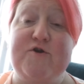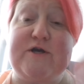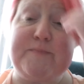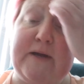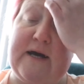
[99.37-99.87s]

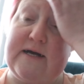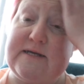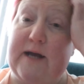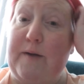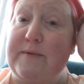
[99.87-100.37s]
just
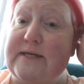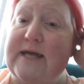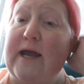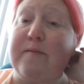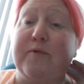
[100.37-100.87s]
because I'm
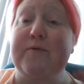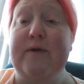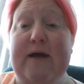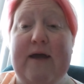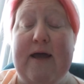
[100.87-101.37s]

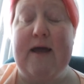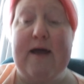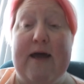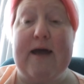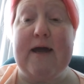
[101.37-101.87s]
disabled
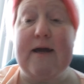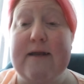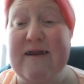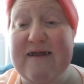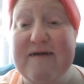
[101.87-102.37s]

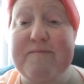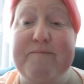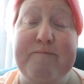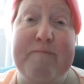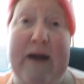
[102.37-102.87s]
and
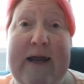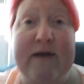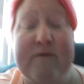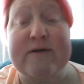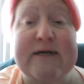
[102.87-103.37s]
my
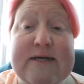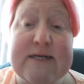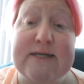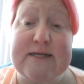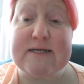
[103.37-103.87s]

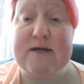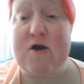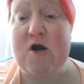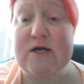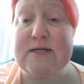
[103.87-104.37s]
illness
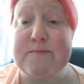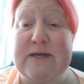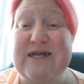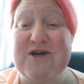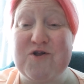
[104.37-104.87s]
caused
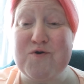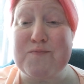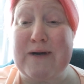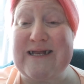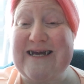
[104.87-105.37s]
me to
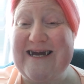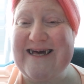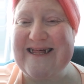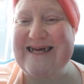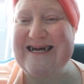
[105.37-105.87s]
lose my
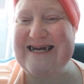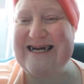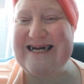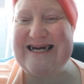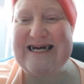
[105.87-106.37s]
teeth,
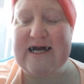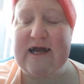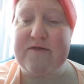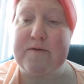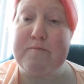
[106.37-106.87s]

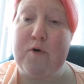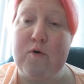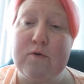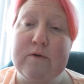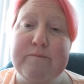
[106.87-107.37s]
get them
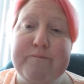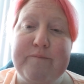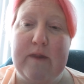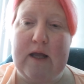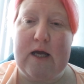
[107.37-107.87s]
pulled,
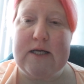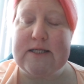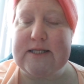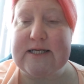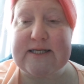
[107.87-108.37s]

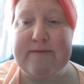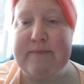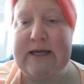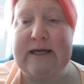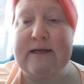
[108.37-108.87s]
doesn't
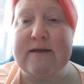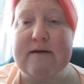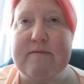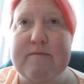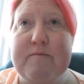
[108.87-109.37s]

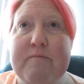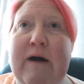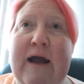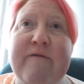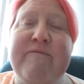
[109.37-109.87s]
mean
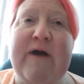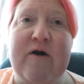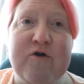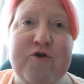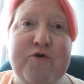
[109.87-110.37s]
my
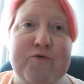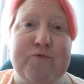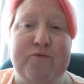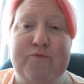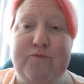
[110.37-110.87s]

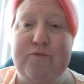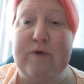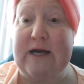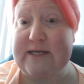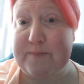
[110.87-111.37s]
value
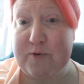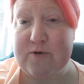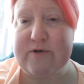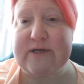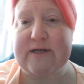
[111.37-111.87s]
as a
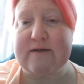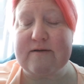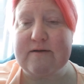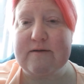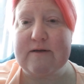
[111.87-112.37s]
person
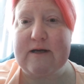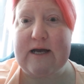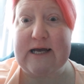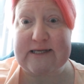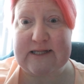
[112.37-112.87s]

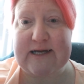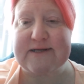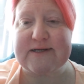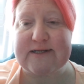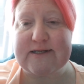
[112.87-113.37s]
has
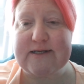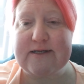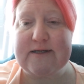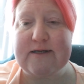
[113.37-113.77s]
lessened.